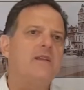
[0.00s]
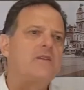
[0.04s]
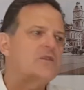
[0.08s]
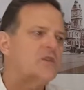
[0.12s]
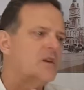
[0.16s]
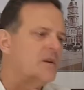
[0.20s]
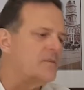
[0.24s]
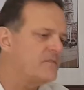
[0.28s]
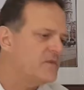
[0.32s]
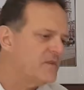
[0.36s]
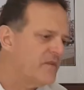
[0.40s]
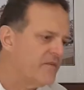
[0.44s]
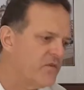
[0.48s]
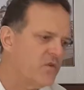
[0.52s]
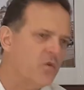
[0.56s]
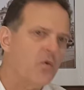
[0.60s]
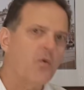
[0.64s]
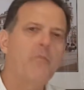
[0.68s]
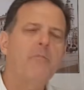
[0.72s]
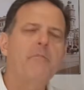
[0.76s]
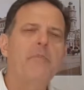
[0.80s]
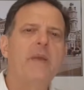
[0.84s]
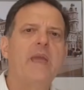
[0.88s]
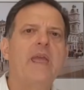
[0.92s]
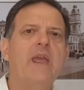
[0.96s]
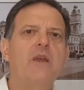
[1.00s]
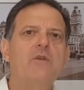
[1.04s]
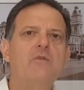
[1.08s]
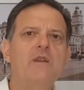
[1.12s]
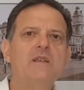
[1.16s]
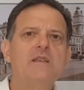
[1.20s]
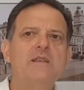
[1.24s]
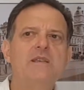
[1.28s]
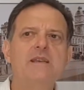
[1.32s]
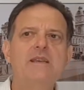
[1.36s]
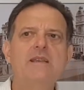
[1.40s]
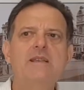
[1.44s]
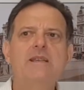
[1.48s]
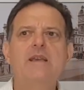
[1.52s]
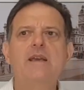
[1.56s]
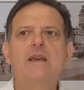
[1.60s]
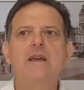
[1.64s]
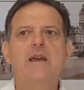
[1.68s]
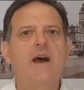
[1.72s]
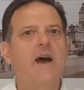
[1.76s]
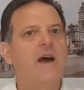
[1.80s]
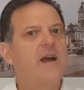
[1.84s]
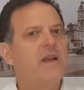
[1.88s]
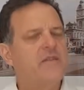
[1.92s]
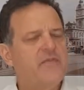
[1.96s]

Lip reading: in terms of your parenting.